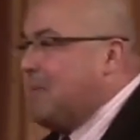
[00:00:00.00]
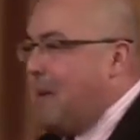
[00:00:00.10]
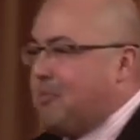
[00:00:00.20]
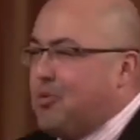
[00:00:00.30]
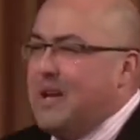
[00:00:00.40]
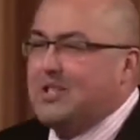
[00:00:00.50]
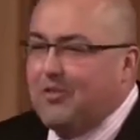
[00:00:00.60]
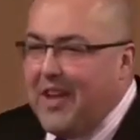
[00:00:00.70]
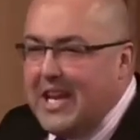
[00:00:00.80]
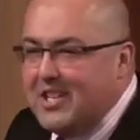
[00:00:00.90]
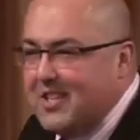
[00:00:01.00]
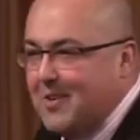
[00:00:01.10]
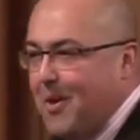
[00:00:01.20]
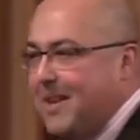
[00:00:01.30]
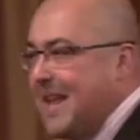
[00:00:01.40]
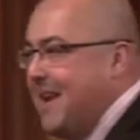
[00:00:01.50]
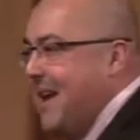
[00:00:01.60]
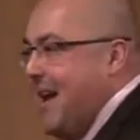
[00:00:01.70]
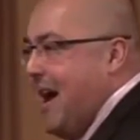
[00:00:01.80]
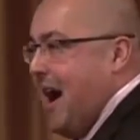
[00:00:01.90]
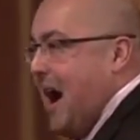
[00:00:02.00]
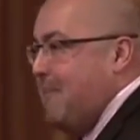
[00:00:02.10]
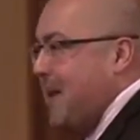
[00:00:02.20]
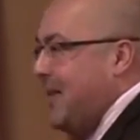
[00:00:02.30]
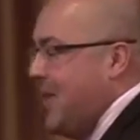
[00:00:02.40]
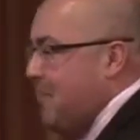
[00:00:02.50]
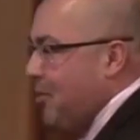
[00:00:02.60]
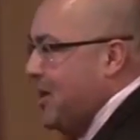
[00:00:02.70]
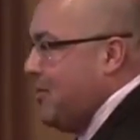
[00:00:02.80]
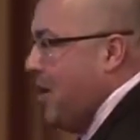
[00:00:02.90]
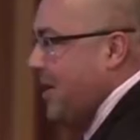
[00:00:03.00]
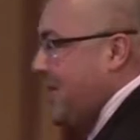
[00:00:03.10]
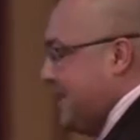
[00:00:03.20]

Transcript: about preservation, right? That op-ed that Bryn wrote in